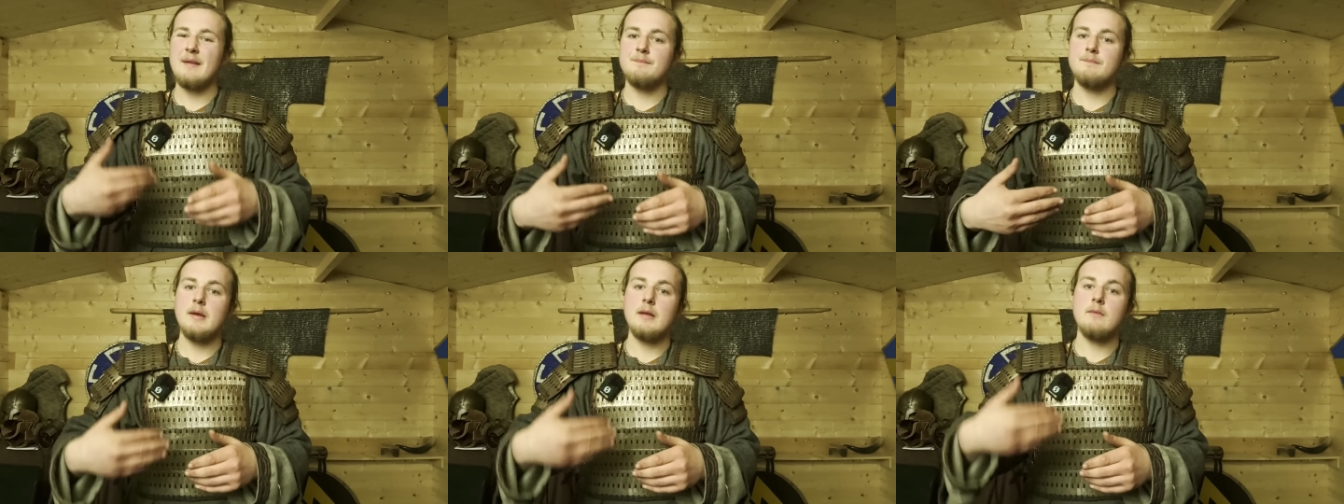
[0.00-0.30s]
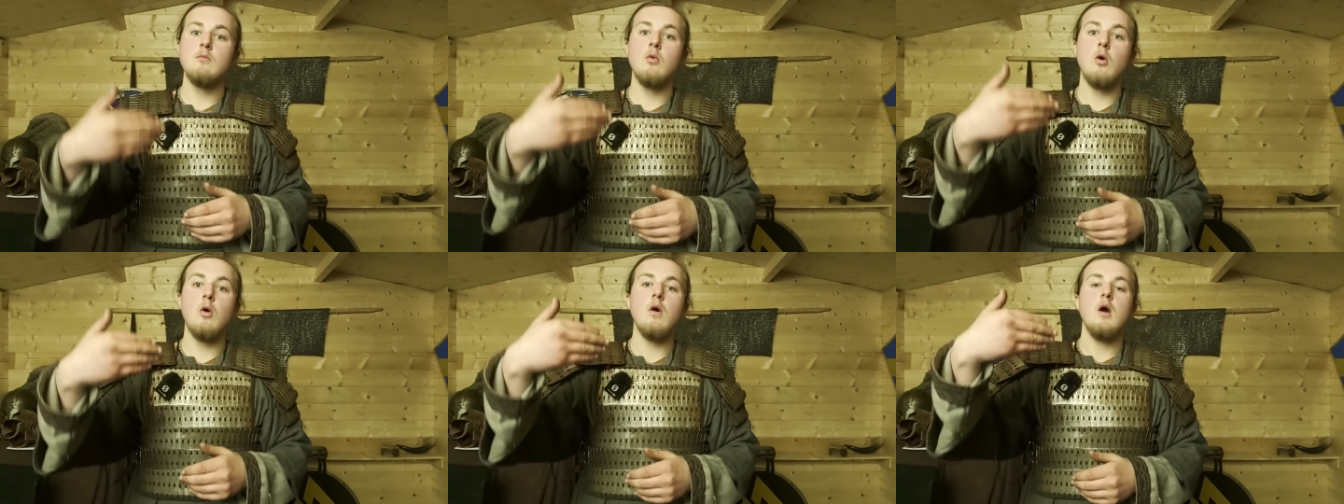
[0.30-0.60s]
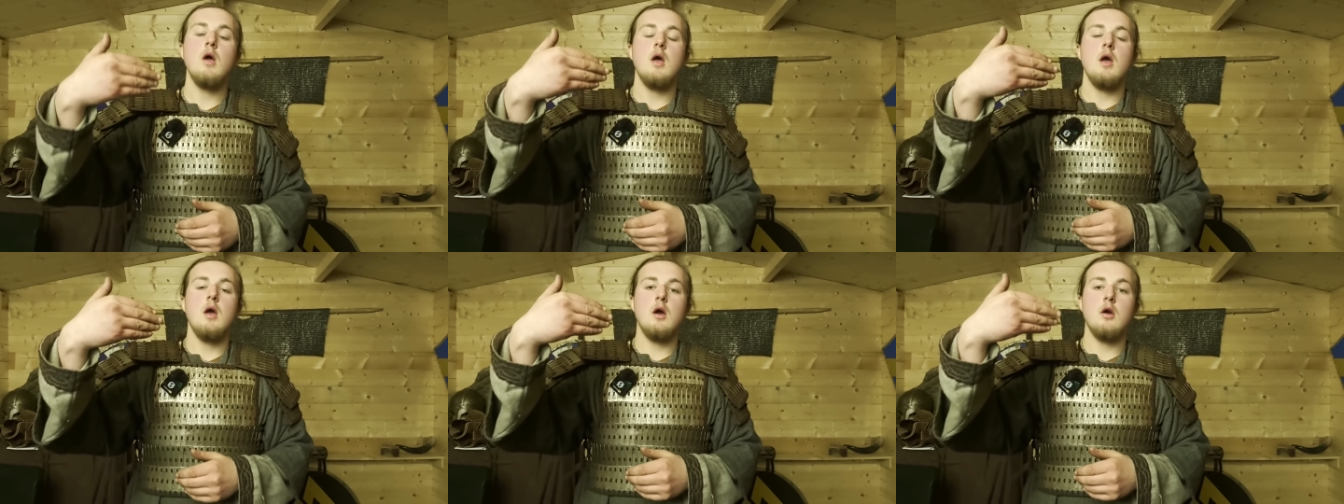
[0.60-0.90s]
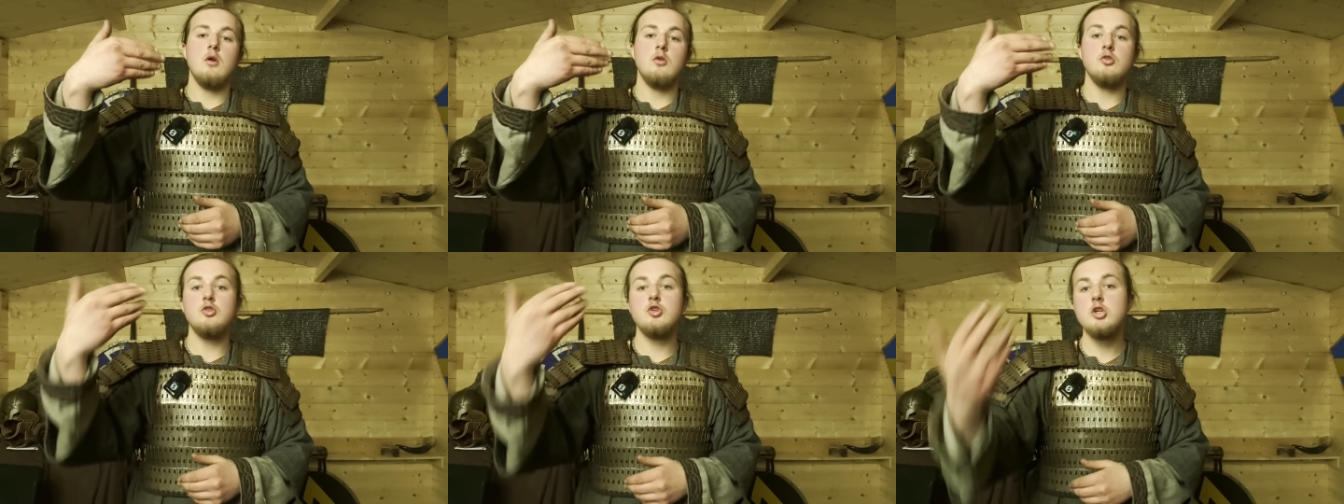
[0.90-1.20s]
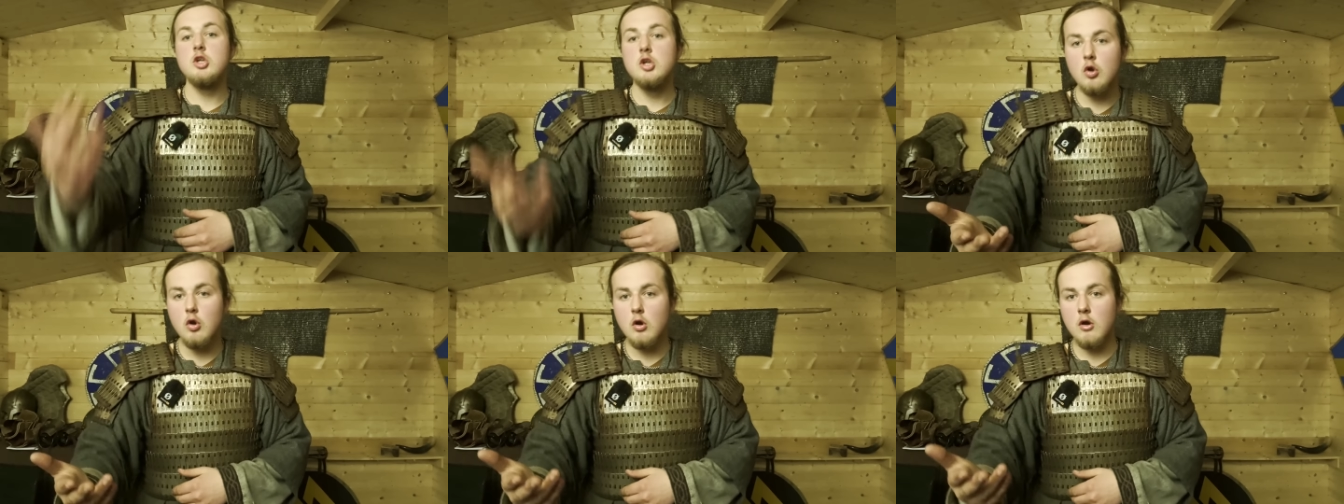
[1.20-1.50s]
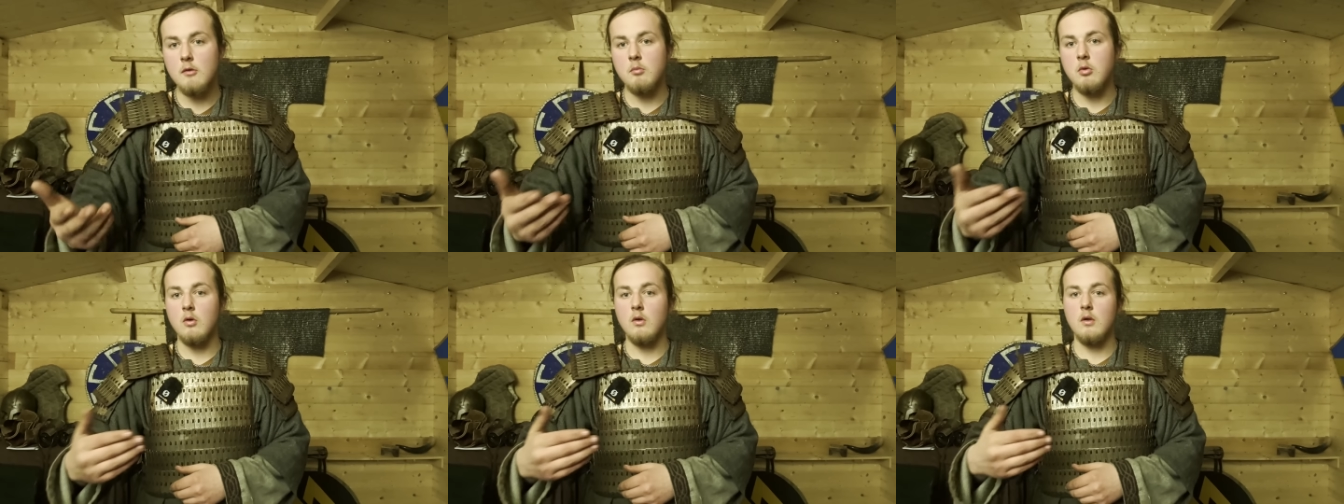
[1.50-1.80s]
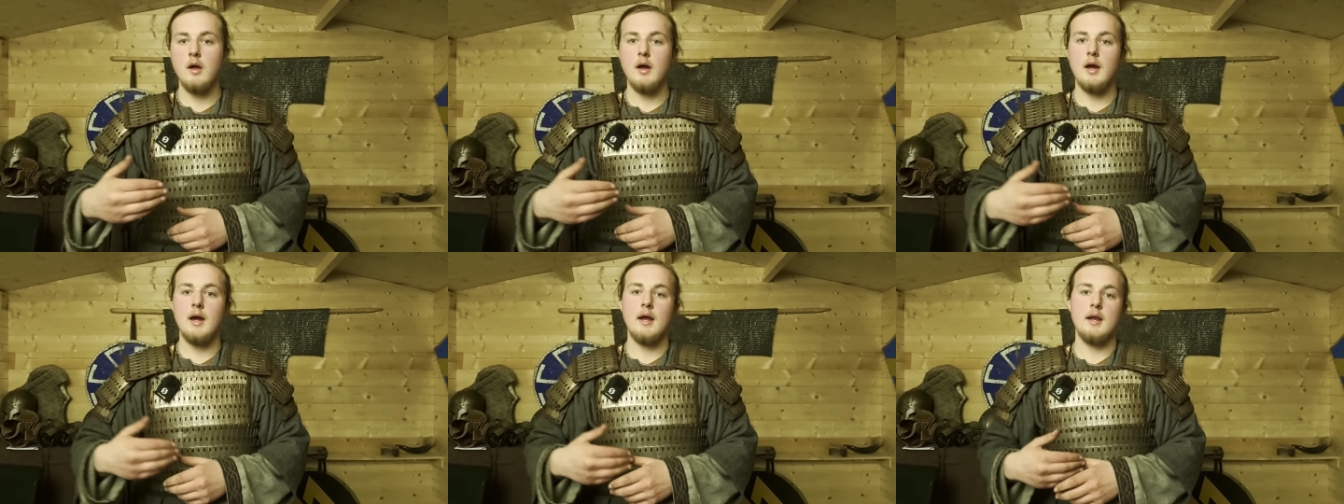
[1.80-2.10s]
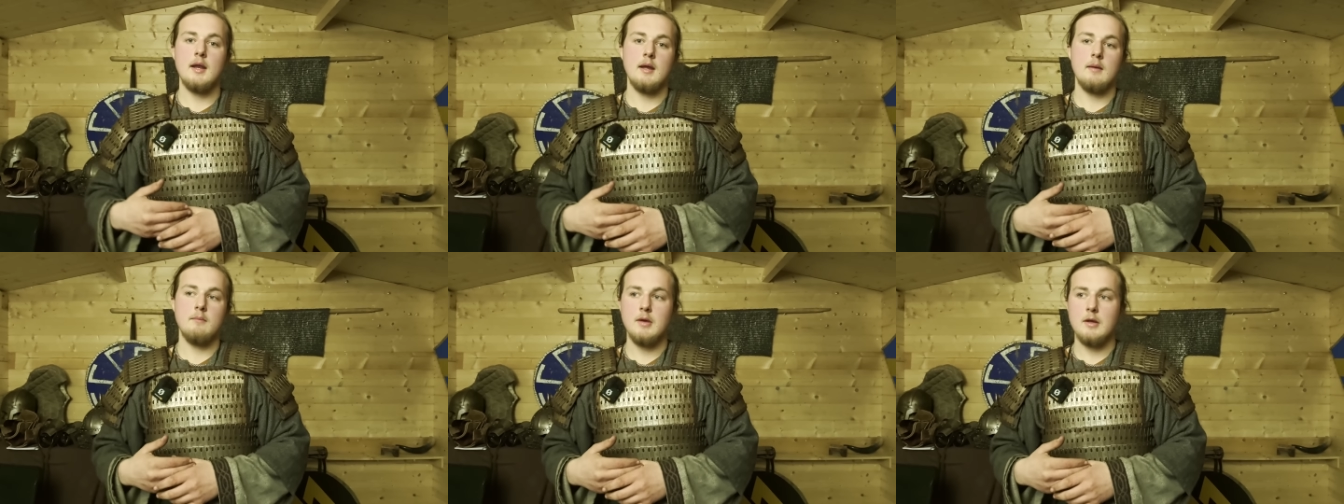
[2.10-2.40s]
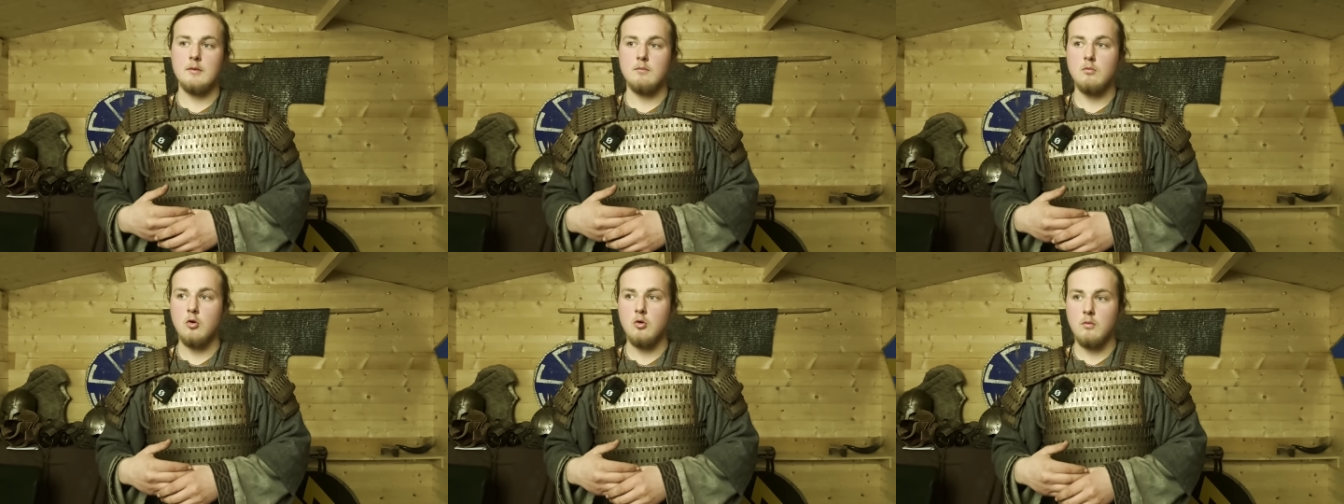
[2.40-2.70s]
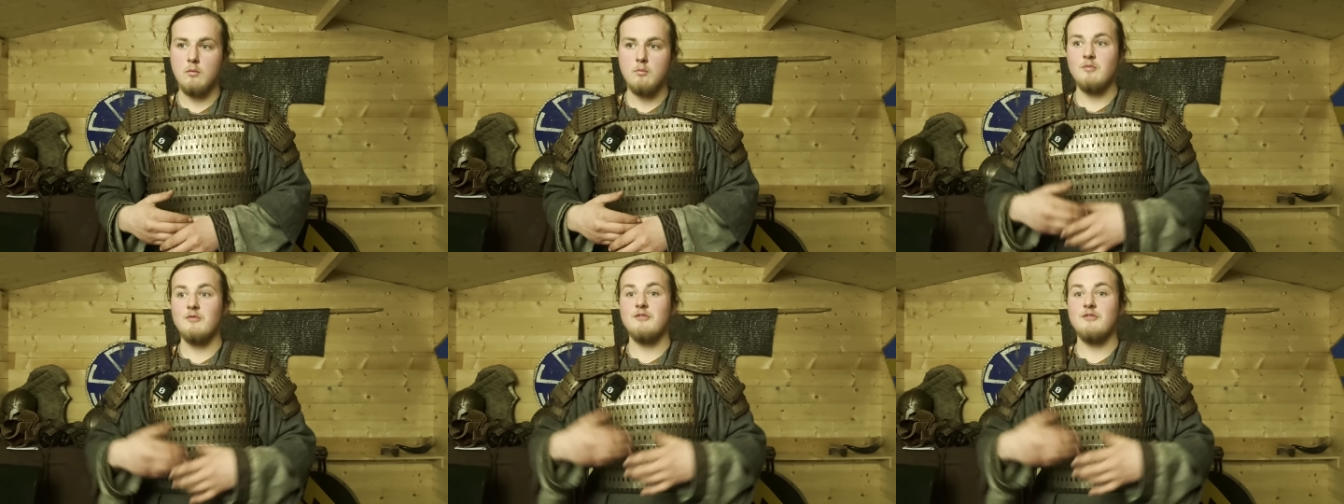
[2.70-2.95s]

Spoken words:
bit more durable and a bit more